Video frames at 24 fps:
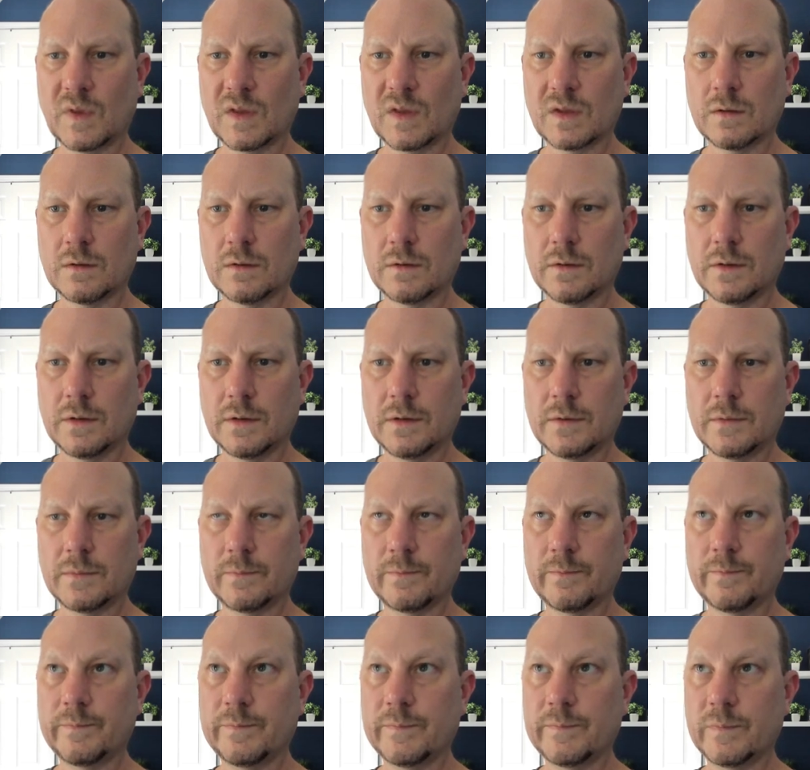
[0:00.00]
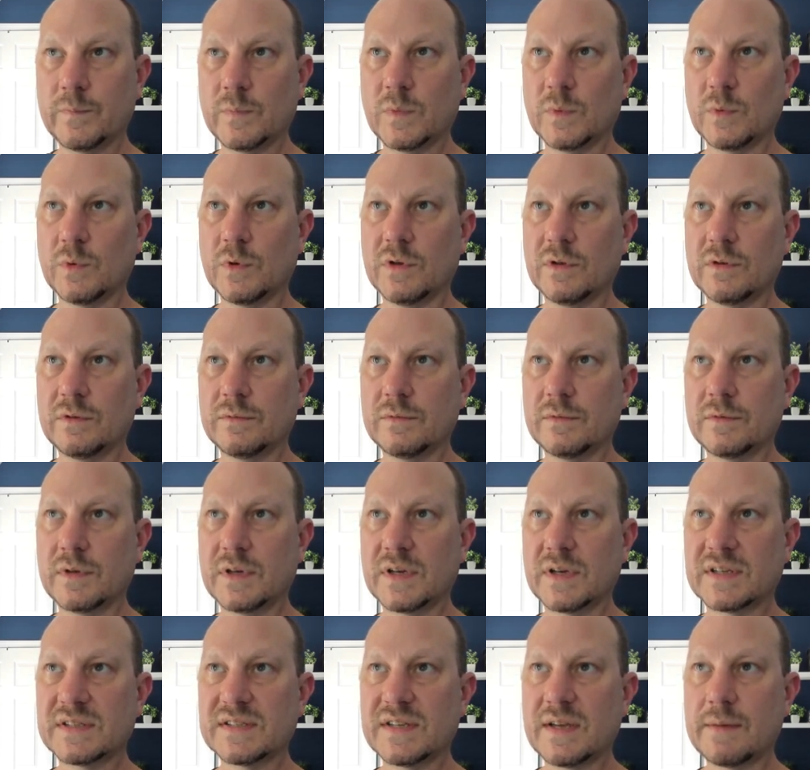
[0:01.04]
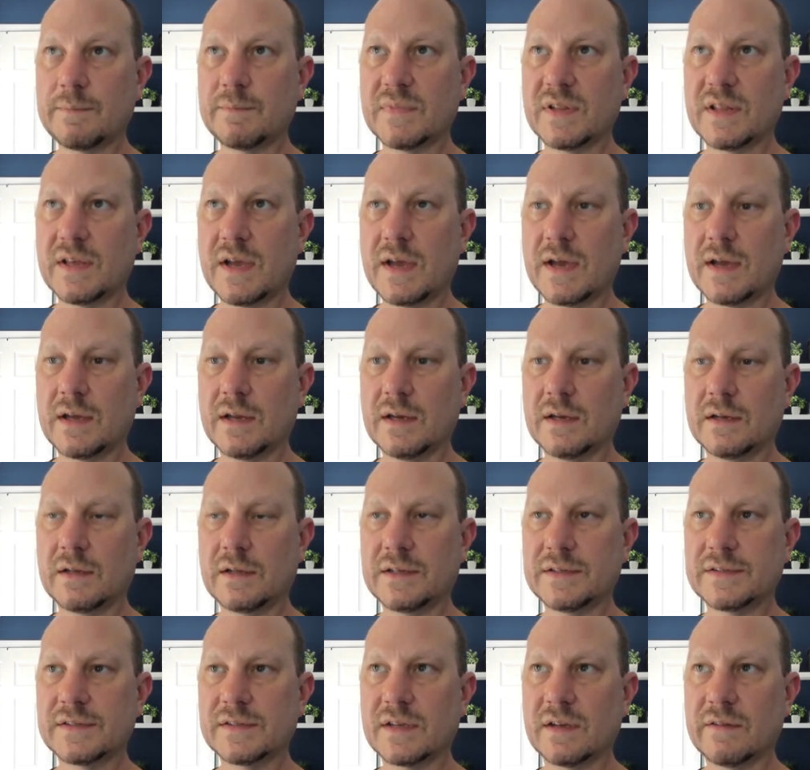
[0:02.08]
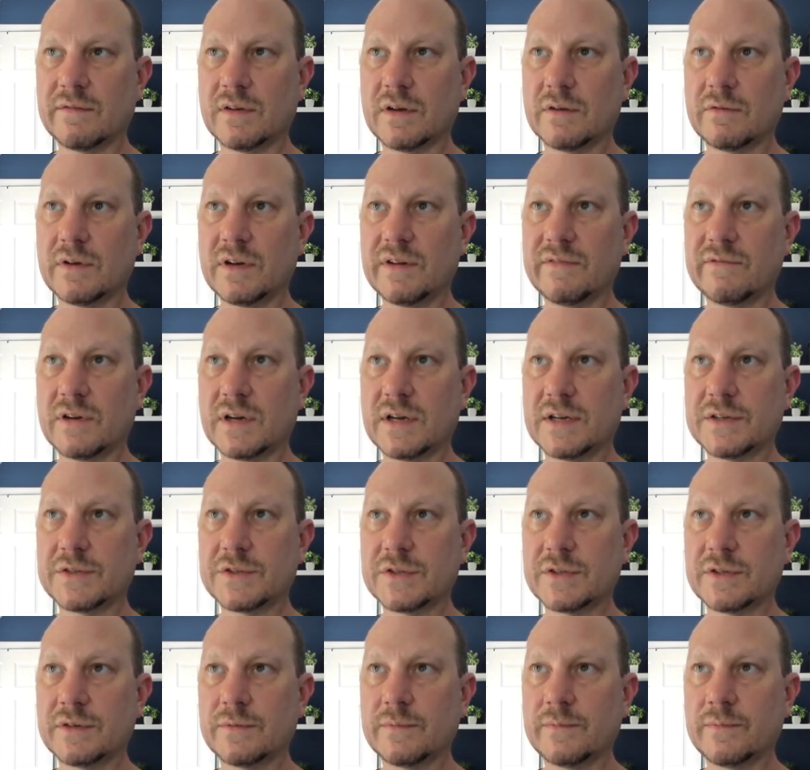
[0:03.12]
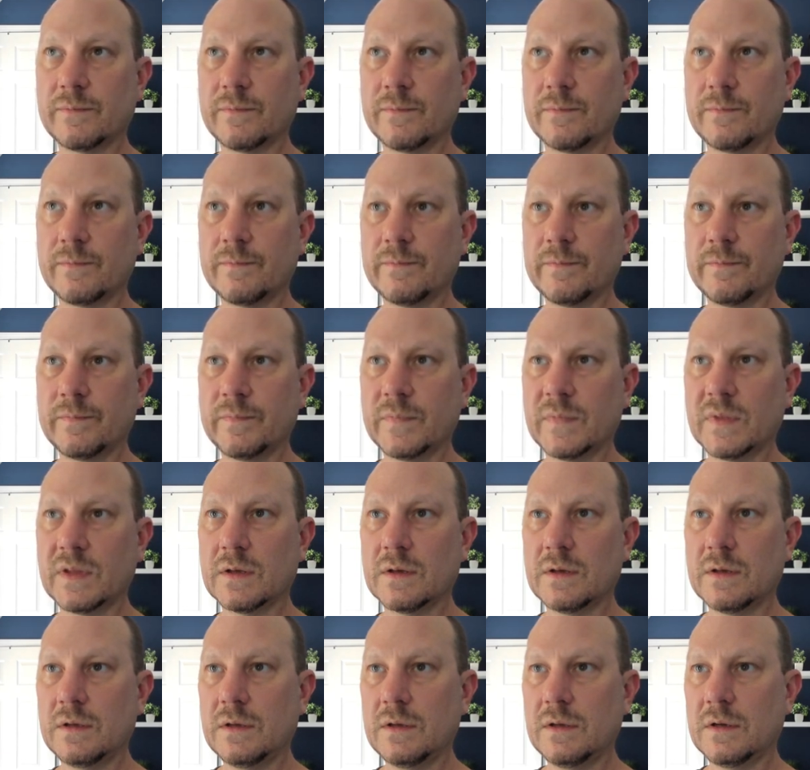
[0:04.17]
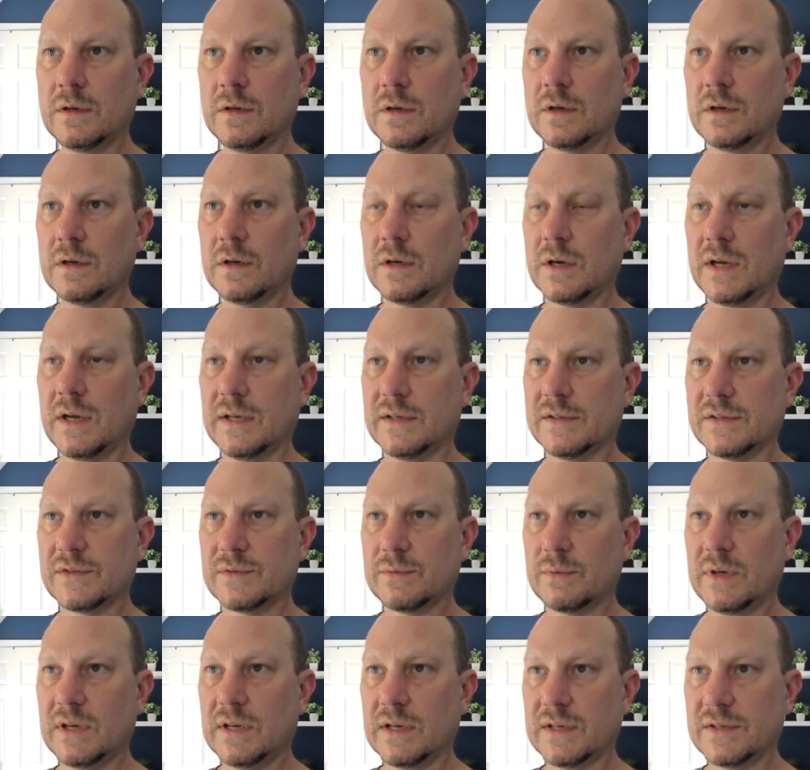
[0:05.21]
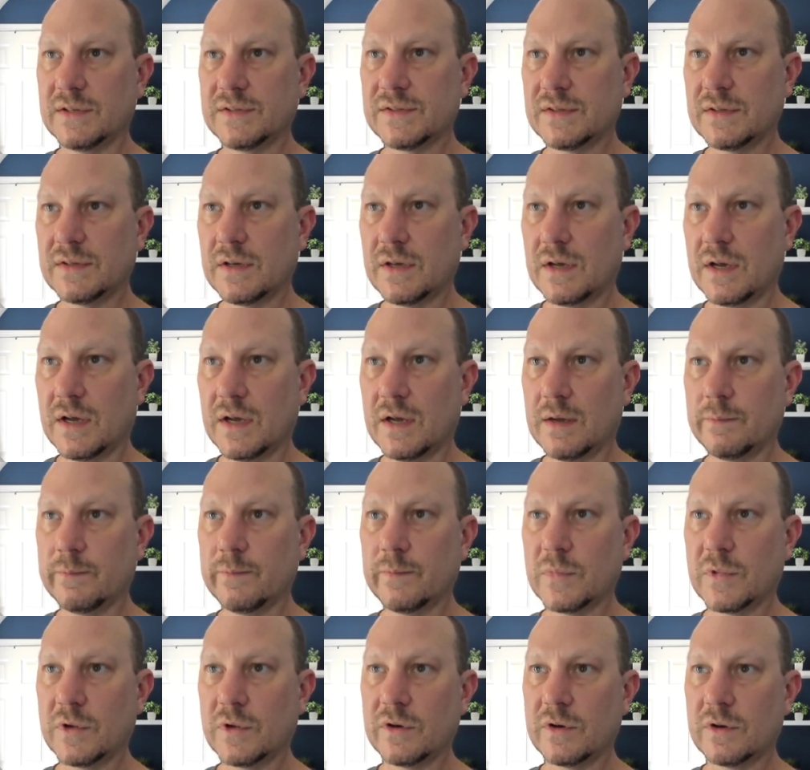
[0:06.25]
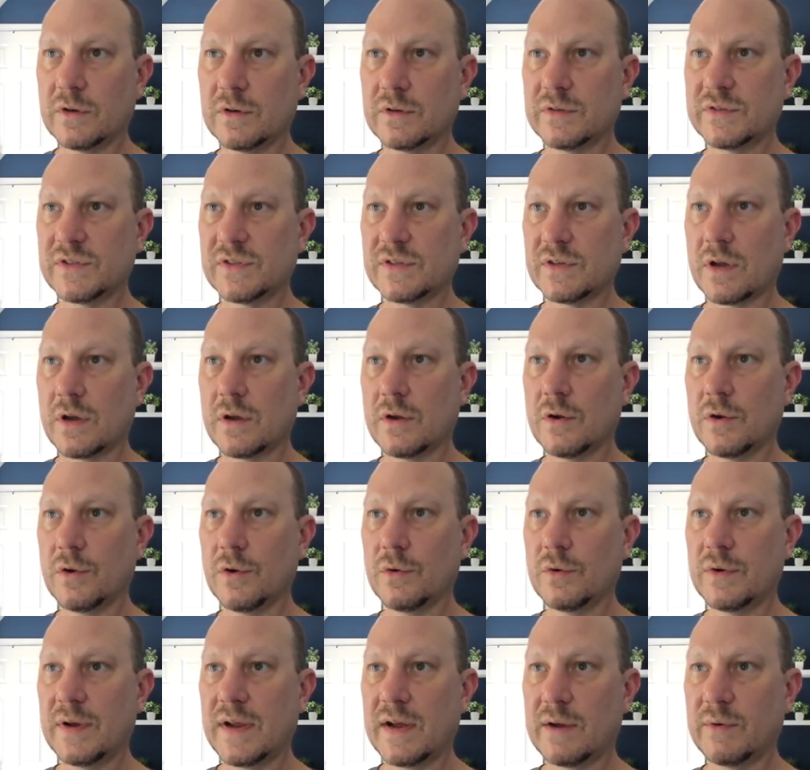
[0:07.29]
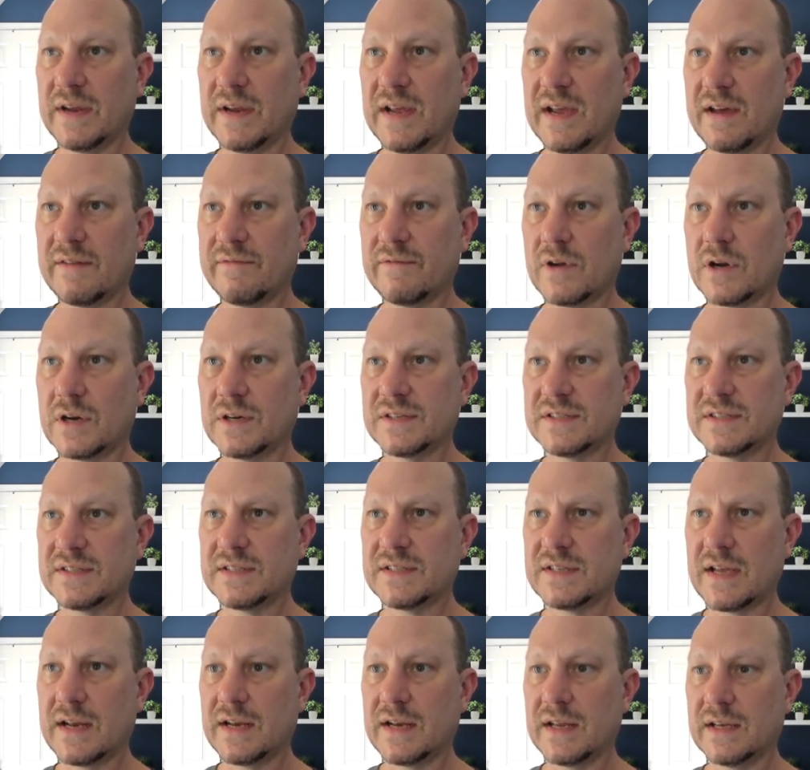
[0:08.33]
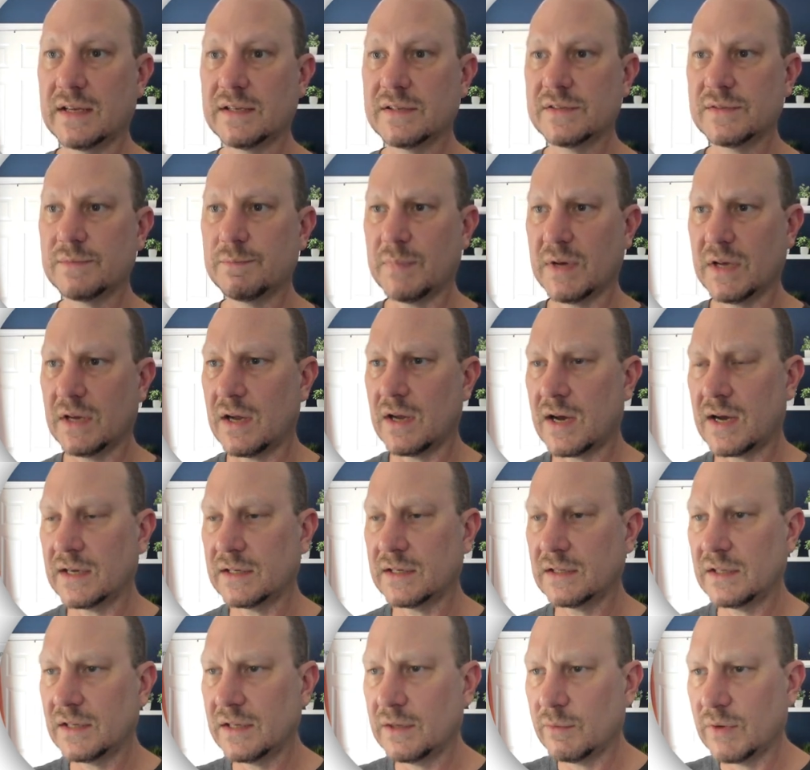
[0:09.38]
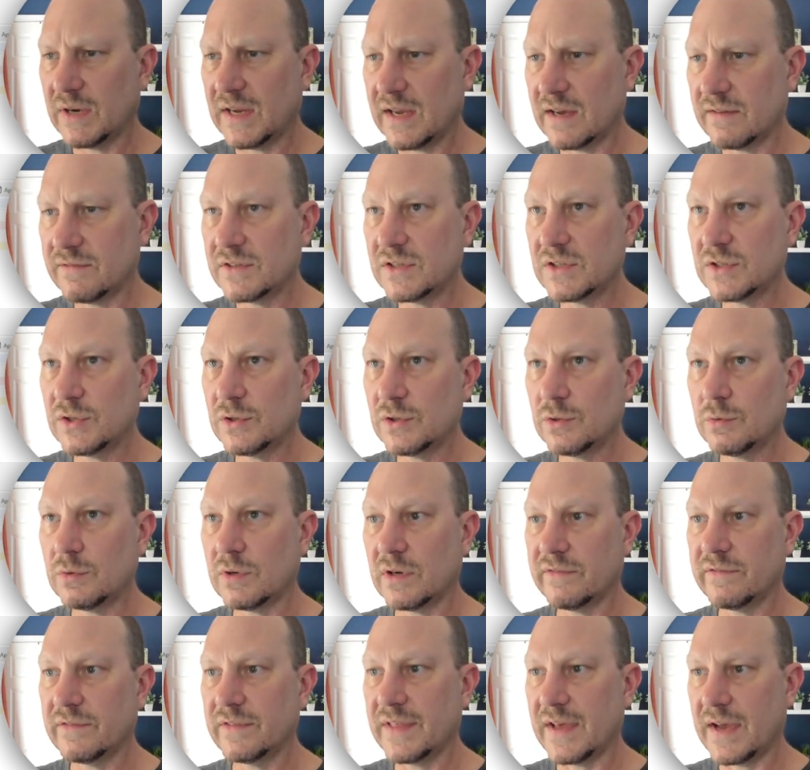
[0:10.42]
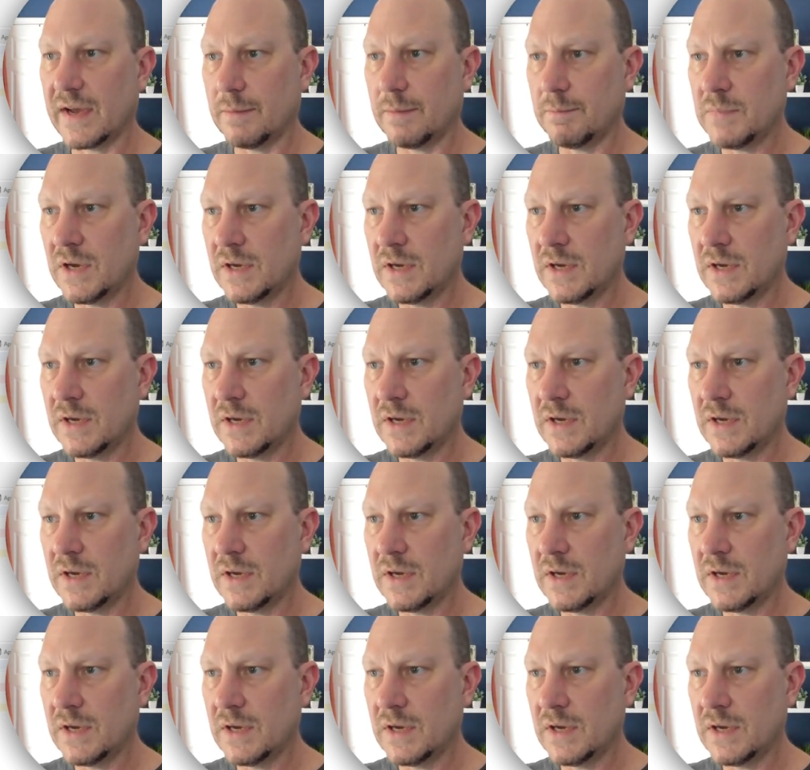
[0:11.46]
All right, we'll accept that and let's give it a refresh. All right, sweetness. So now we have our settings, but oddly we have two of them.